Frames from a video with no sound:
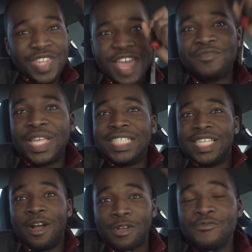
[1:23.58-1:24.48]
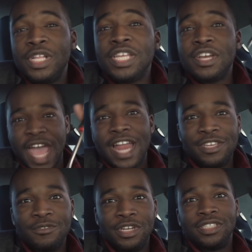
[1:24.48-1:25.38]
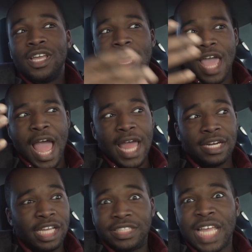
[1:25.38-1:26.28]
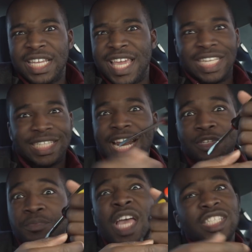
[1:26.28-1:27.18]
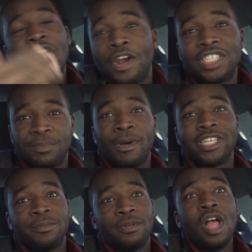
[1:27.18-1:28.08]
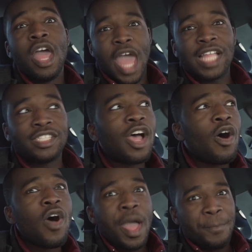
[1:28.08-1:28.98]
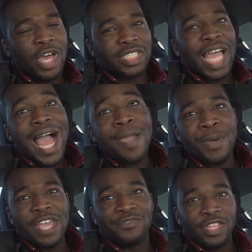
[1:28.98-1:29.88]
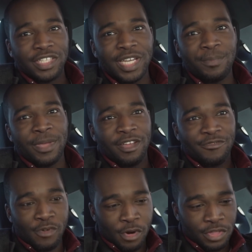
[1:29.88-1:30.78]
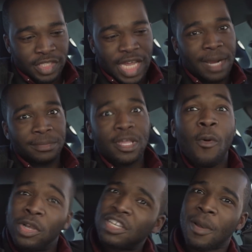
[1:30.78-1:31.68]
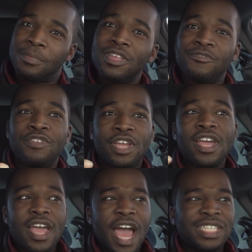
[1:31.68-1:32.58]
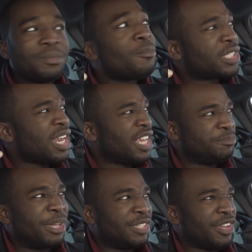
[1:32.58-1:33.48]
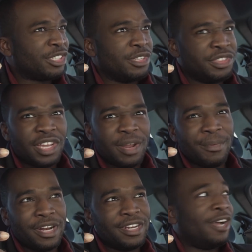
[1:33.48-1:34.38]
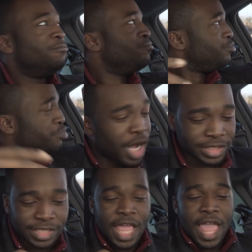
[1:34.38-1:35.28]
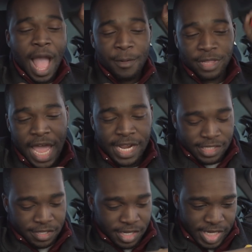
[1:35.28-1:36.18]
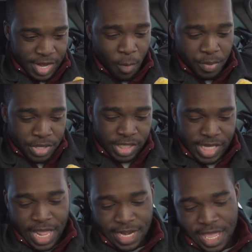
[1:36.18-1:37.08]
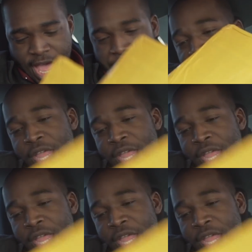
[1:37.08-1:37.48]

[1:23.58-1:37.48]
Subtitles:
if this is a really good head unit. And they said yes, that I should be as honest as possible. And so, because I paid for the shipping for this item, so it wasn't completely free, and the shipping was kind of expensive actually, thinking about it now. But I will get into this and open this, and yeah,